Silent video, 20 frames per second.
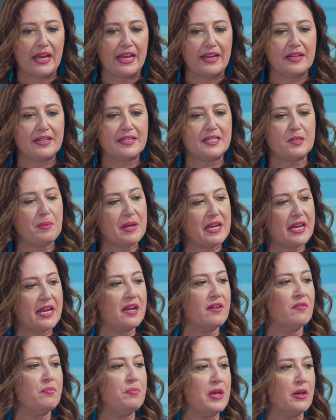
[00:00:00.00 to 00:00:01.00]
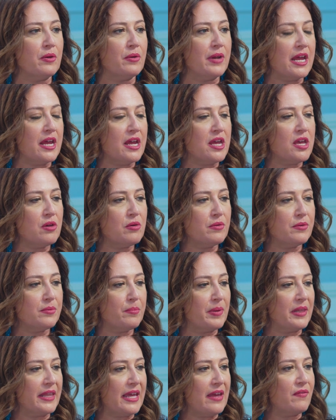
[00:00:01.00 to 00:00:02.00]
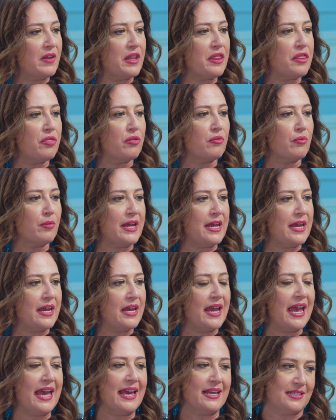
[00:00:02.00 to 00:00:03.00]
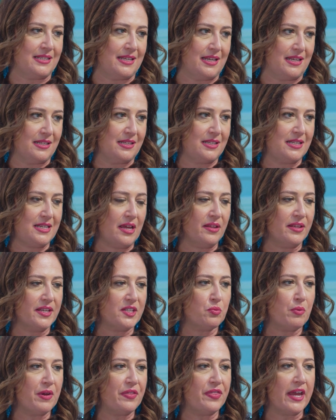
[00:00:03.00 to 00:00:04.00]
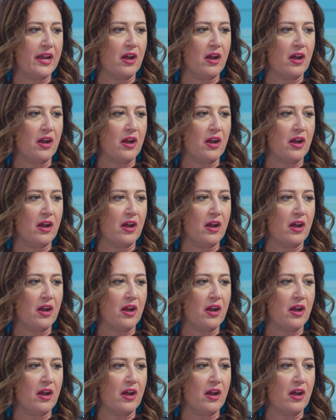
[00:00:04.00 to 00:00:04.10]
And speaking of beauty, you believe in 3 S's. Tell us what they